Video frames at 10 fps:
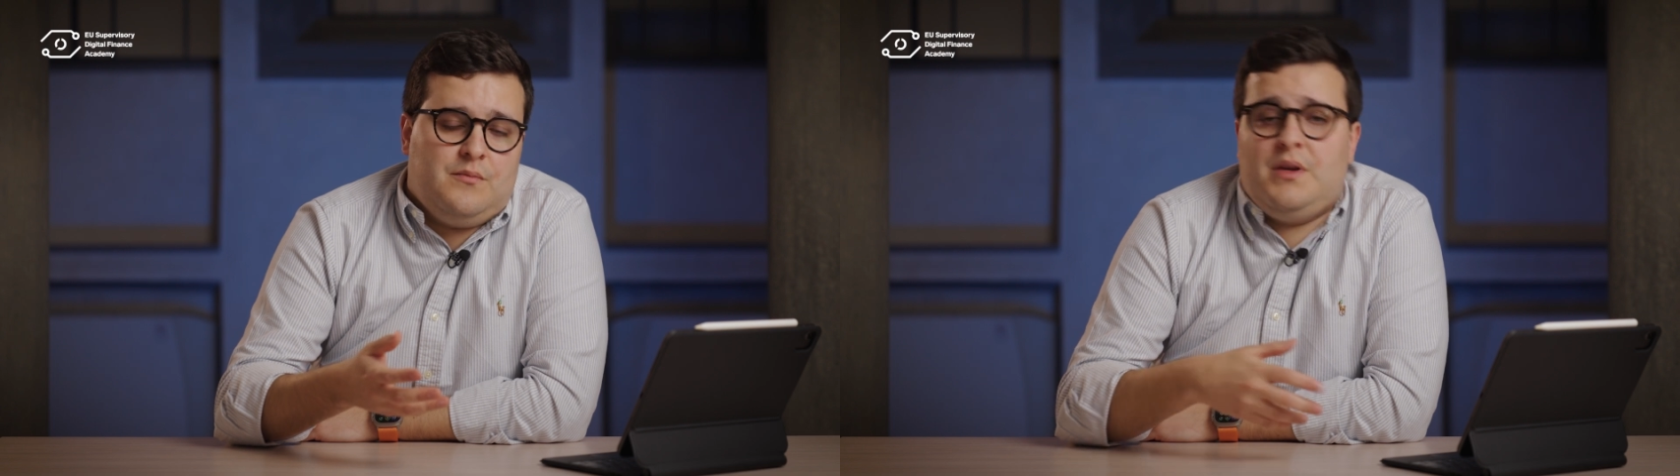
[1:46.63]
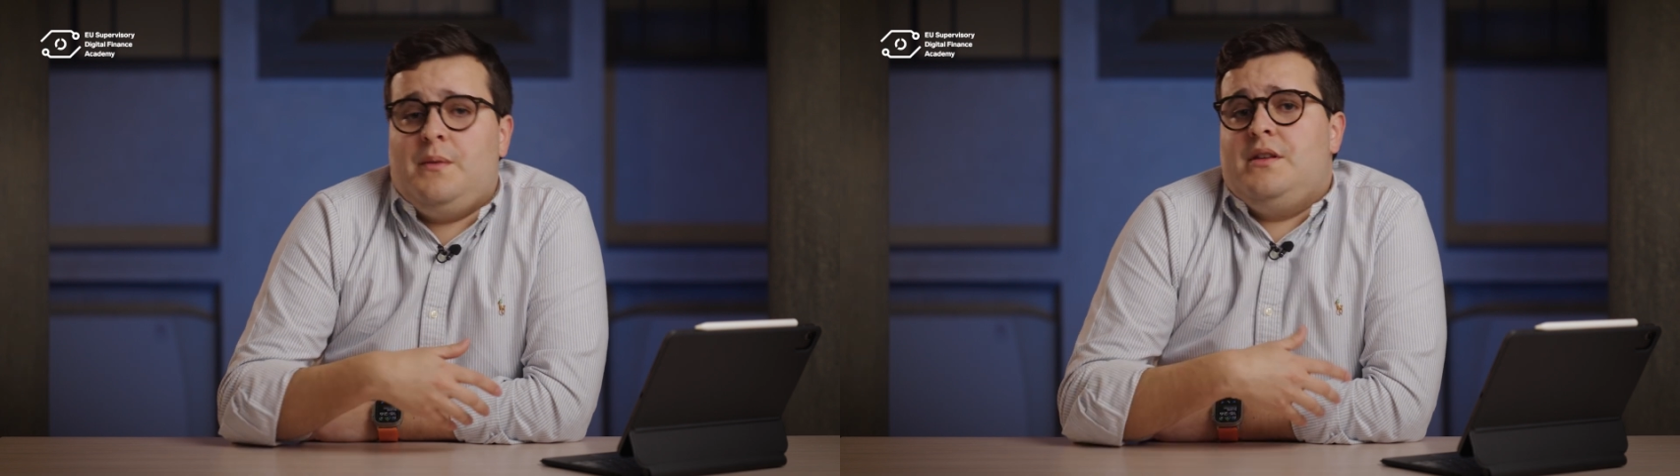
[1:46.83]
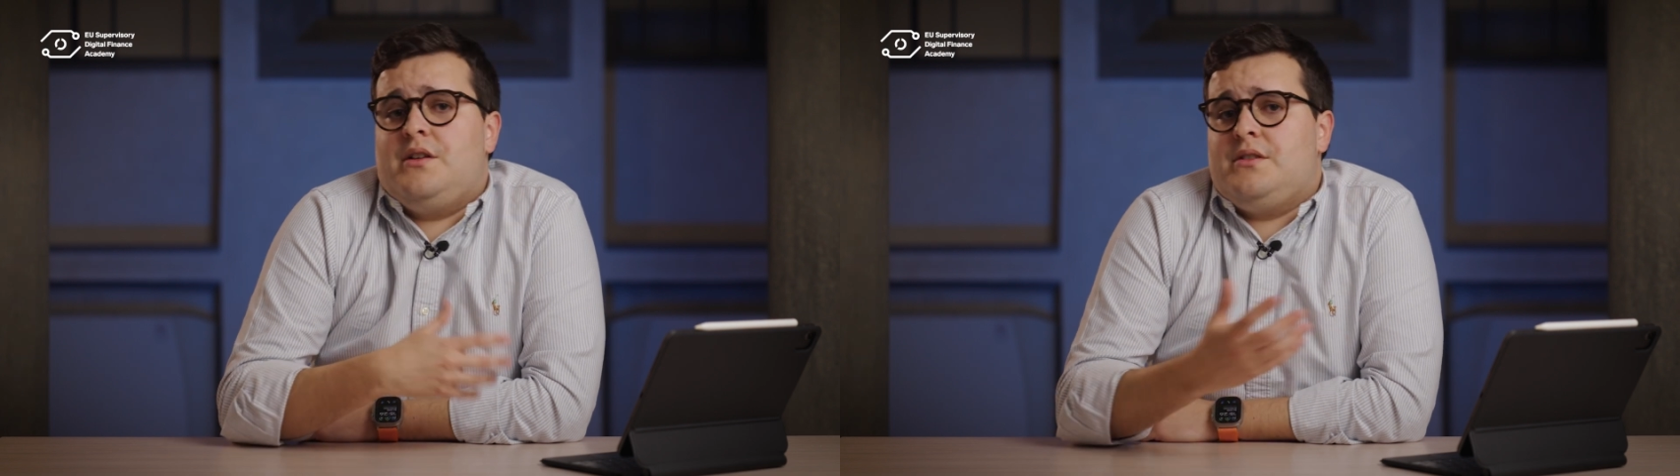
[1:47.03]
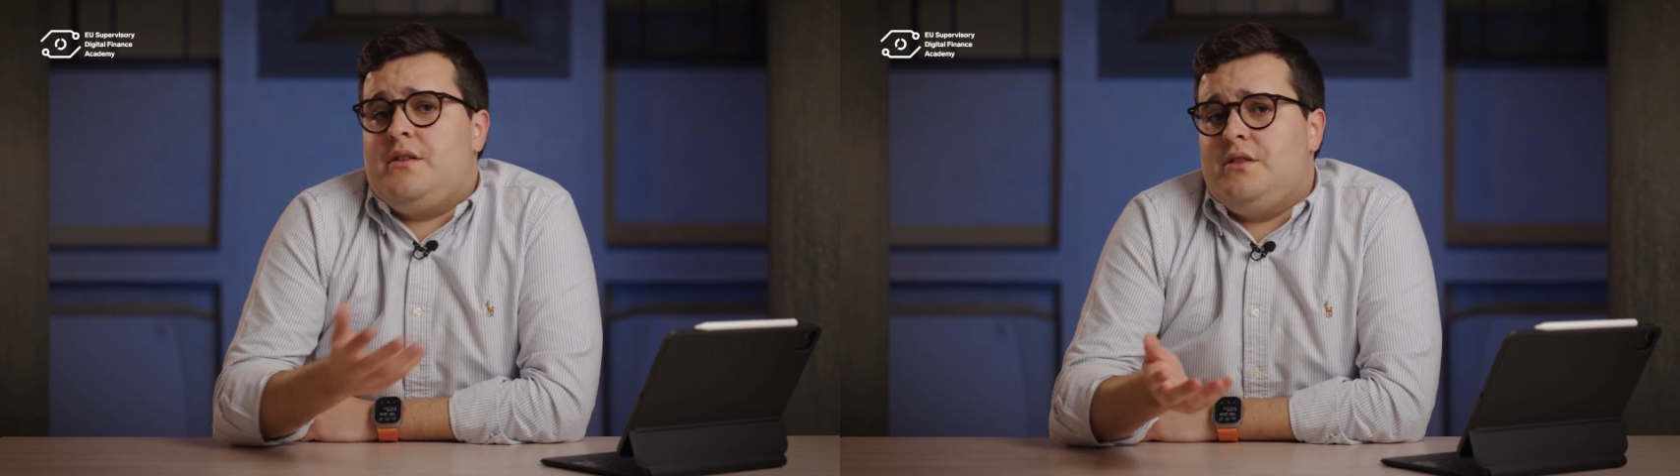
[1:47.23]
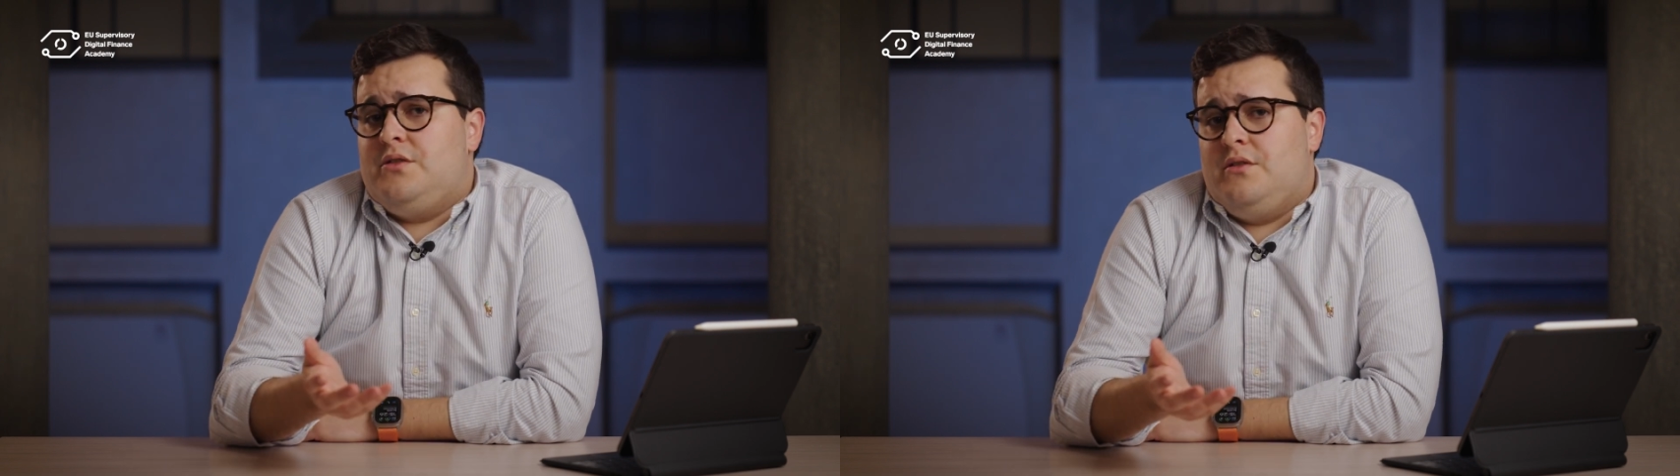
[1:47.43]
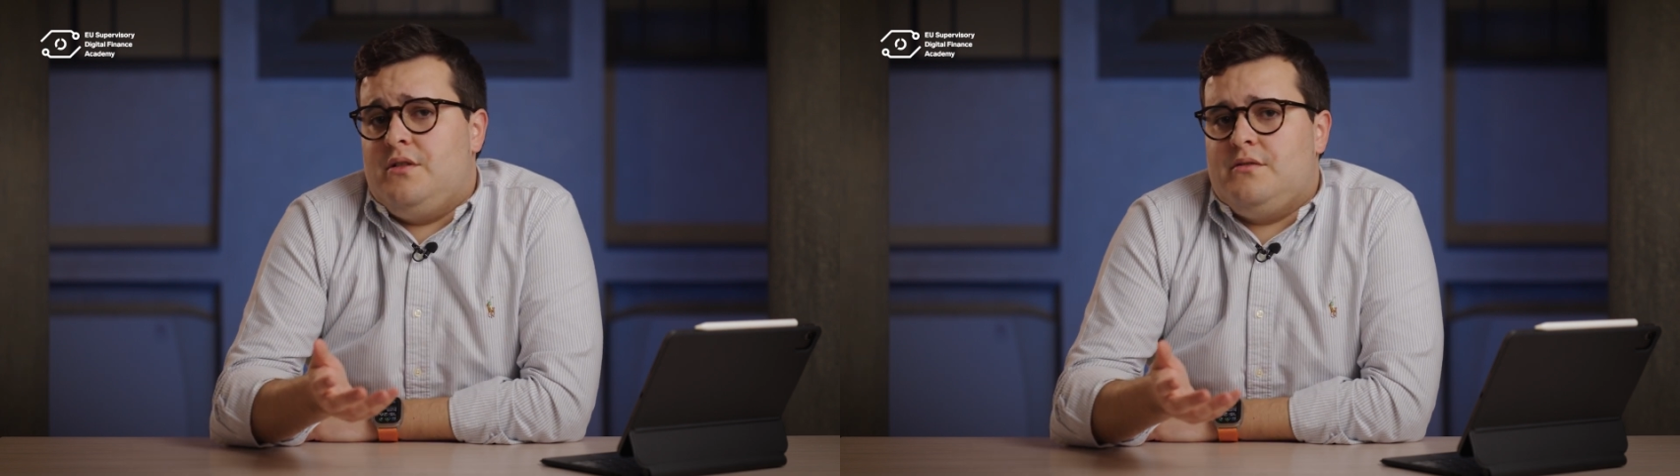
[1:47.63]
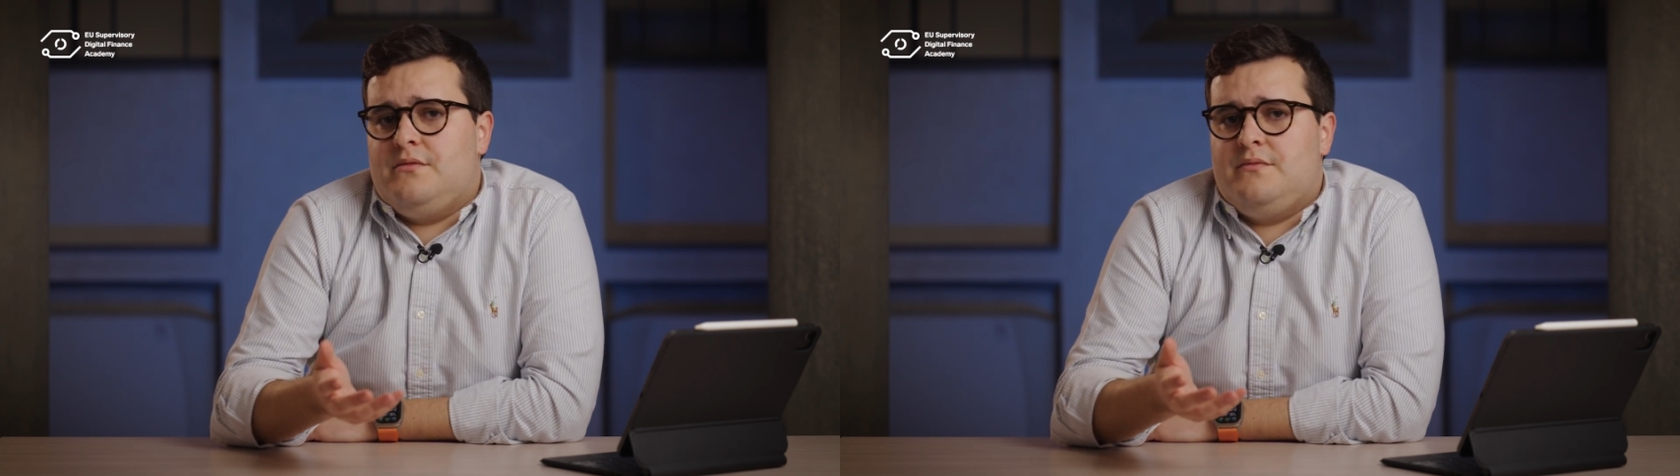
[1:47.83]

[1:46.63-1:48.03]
Maybe there's nothing to learn.